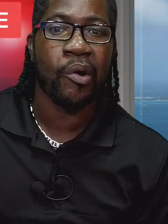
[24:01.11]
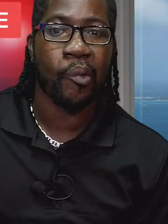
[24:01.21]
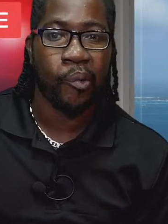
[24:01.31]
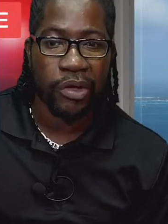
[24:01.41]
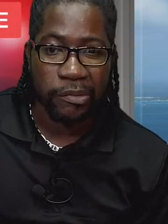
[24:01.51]

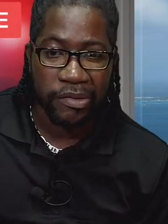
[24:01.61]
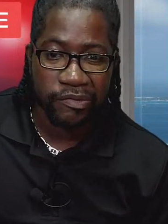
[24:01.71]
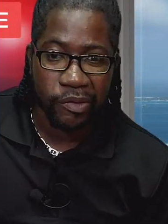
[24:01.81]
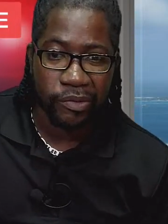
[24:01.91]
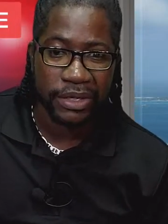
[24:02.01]
will be
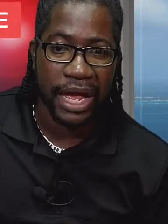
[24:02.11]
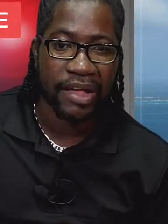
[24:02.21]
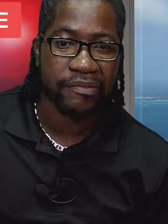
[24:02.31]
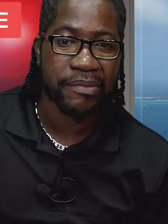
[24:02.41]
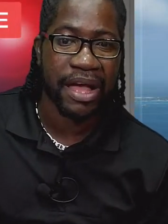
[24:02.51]
flown at
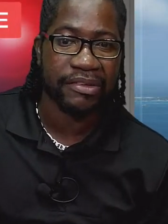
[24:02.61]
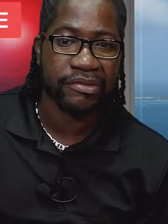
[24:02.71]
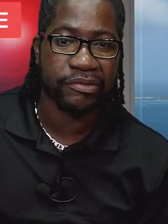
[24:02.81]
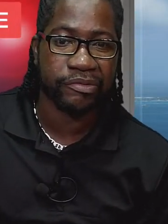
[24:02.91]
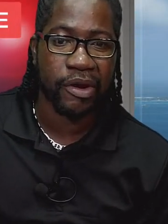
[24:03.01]
half
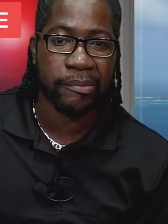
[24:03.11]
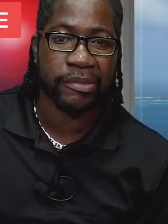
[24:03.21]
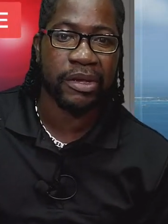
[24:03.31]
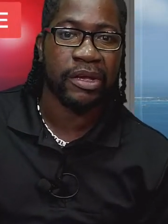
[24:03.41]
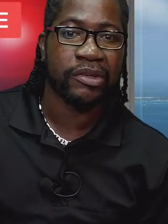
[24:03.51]
mast from
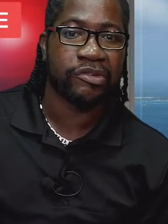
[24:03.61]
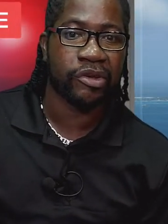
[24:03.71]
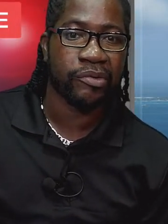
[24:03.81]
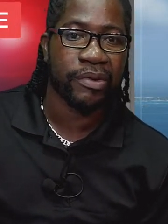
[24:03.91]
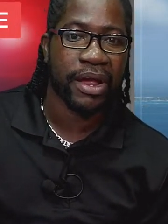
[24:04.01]

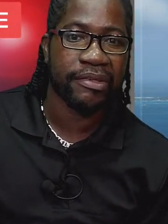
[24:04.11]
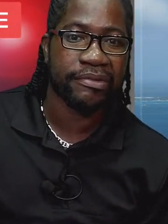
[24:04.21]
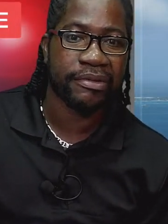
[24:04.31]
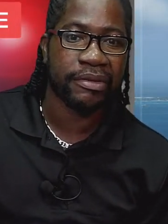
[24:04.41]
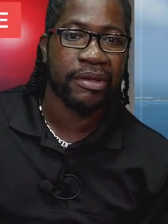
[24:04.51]
sunrise
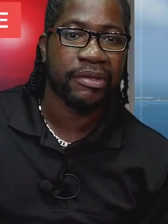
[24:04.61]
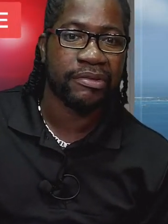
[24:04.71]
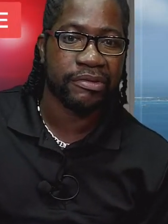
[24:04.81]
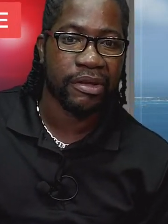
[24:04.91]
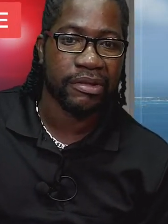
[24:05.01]
to
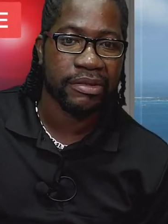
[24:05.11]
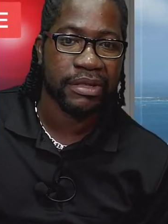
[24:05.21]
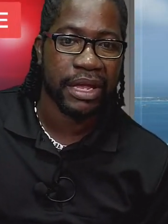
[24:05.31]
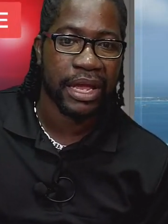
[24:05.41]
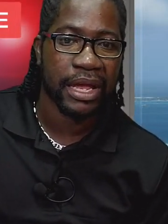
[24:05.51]

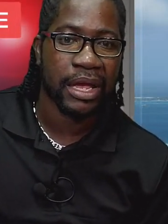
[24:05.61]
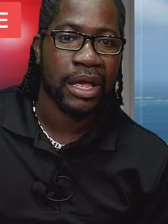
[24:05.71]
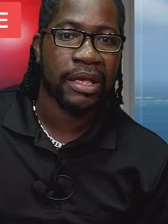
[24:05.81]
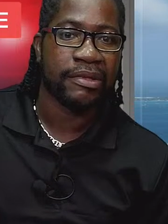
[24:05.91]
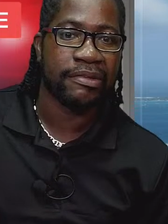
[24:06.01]
Sunday,
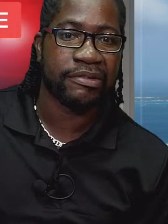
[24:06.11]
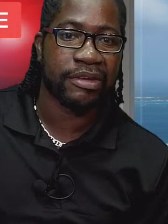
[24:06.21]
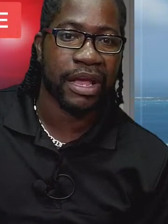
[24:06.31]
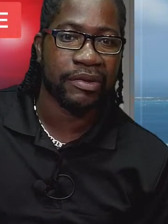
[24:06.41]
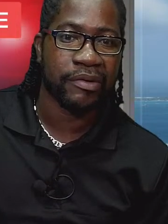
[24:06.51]

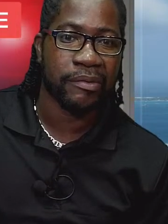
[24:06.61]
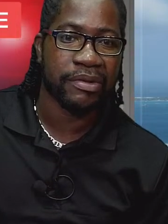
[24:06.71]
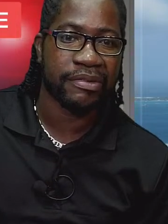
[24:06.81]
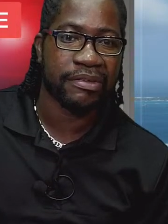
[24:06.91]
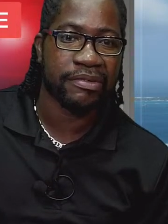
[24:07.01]
January
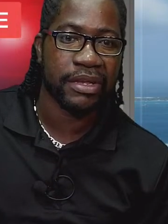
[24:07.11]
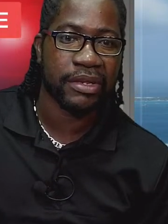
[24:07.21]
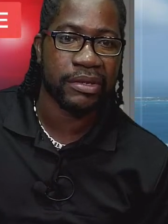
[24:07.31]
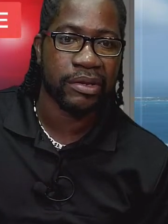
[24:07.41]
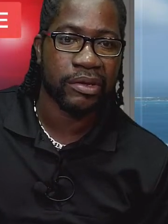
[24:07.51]

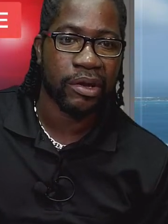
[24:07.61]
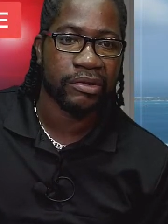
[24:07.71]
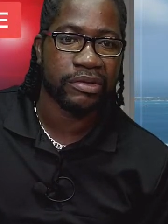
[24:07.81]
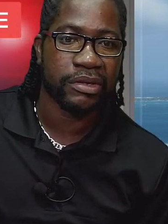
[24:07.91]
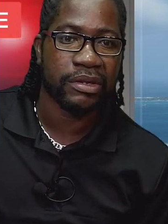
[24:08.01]
16.
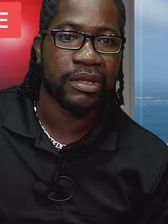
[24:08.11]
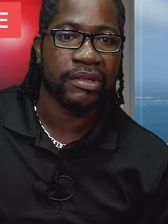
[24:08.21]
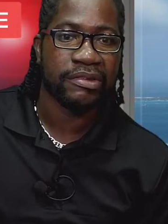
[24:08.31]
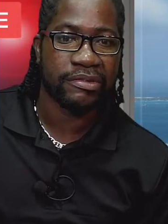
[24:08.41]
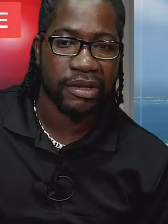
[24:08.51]
Until
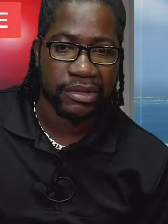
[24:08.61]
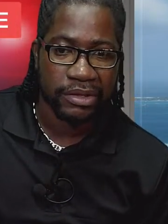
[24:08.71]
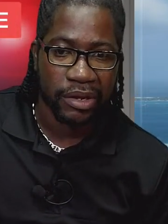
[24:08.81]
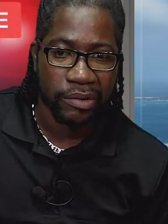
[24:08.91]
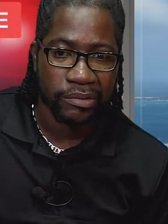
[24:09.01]

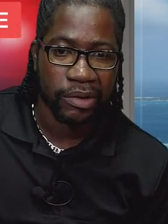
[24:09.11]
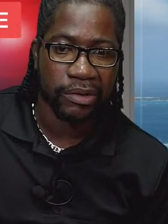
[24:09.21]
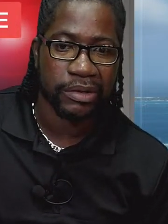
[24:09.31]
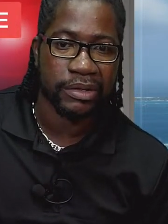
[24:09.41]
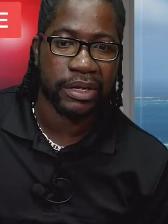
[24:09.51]
sundown
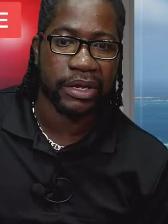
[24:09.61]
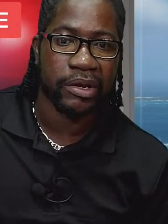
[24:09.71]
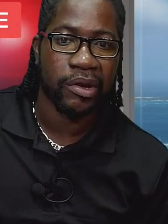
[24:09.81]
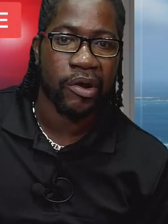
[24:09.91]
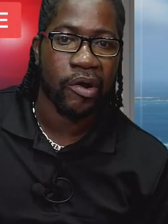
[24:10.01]
on the
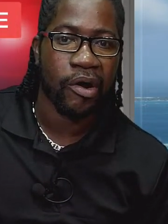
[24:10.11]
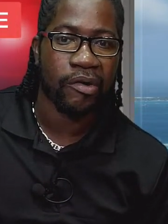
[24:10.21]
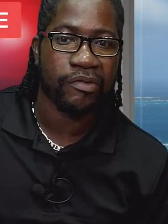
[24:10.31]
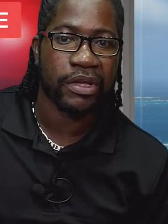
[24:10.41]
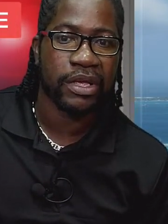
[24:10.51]
day
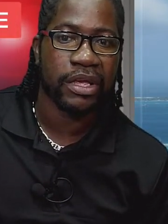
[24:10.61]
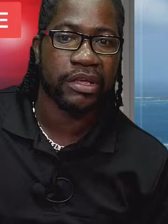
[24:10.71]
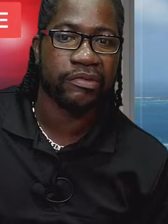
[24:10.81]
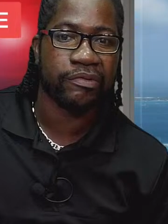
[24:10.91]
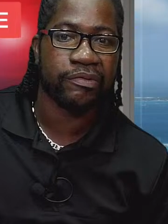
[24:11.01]
of
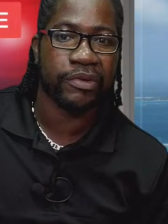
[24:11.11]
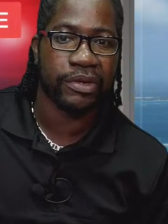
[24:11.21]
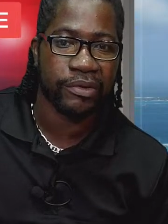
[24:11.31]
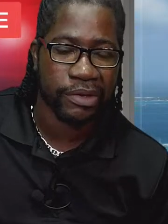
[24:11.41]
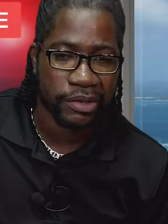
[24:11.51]
his
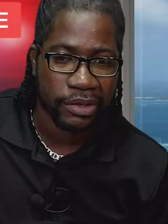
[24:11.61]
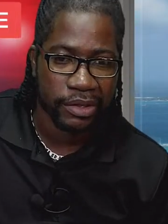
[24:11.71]
funeral.